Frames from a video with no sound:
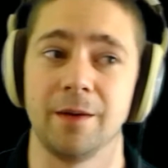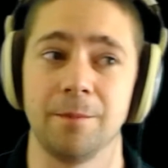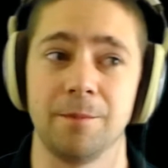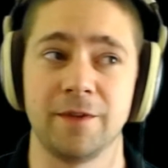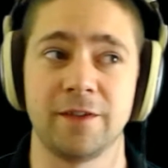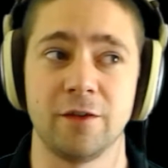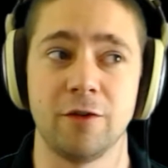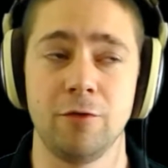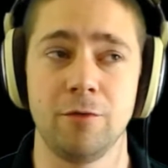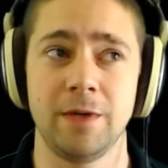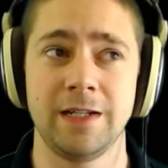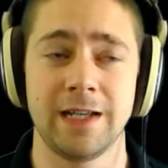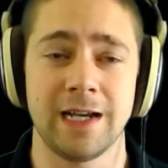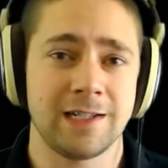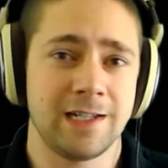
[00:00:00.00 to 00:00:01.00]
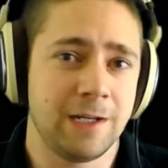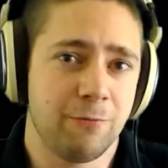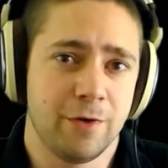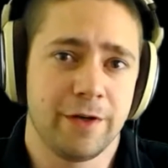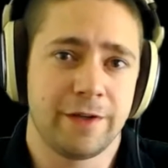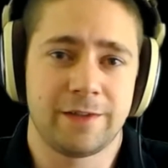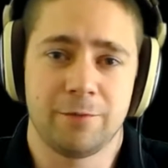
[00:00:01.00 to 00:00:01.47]
So it actually
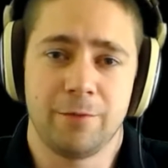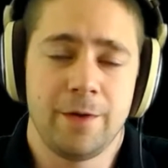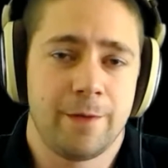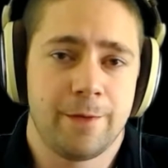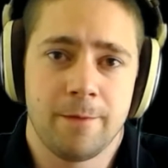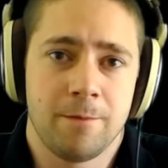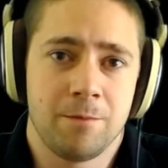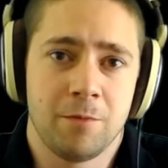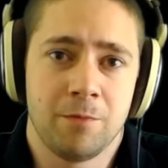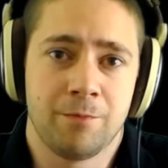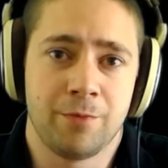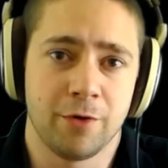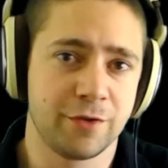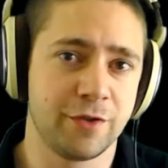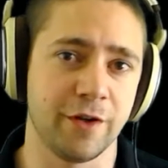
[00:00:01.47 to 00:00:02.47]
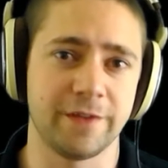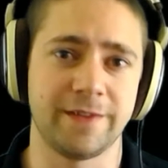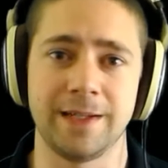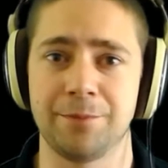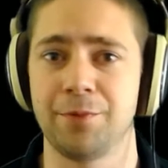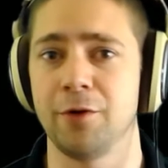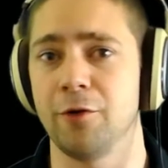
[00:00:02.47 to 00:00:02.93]
works with
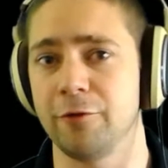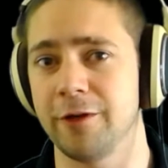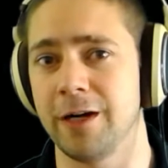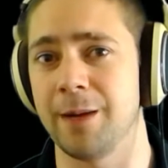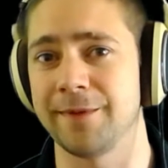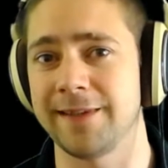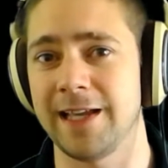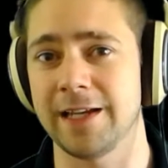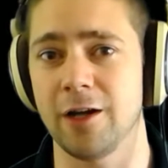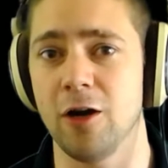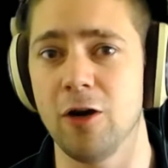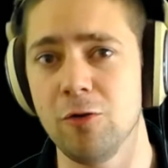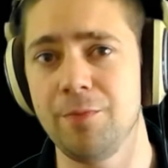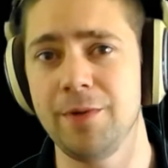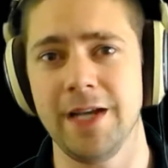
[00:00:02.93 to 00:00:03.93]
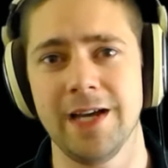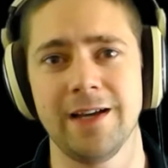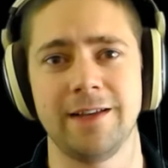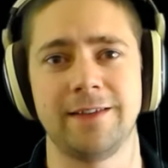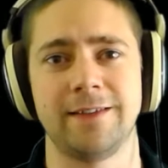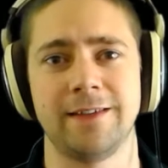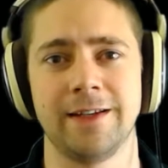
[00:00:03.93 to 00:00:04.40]
broadcasting programs like
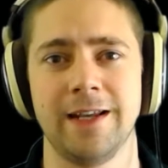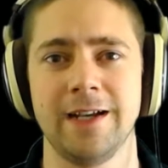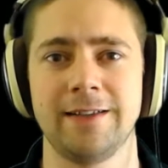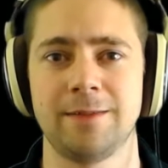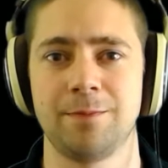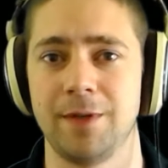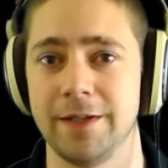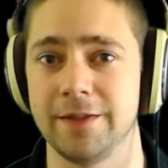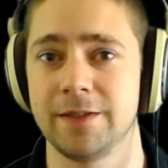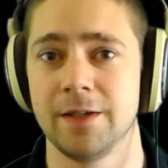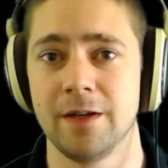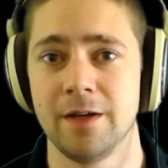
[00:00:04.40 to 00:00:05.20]
OBS and XSplit.